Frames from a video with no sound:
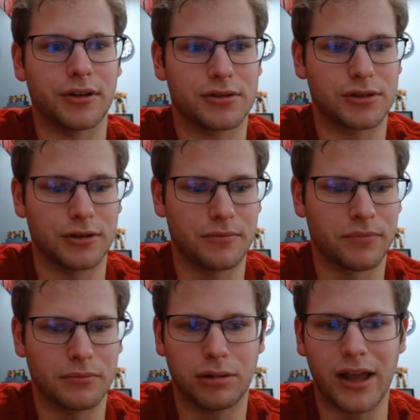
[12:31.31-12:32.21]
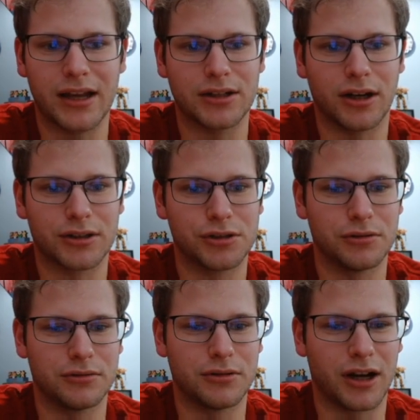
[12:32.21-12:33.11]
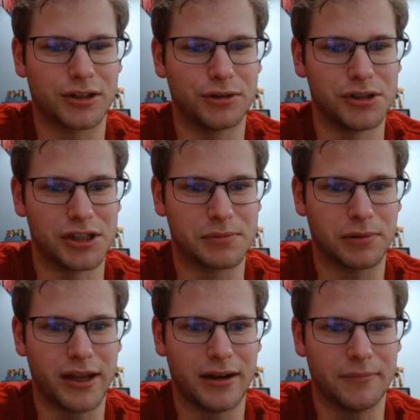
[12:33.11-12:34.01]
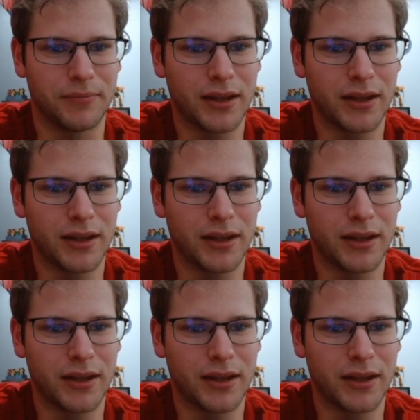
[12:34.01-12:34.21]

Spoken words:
So playing into Hakuuji's plan,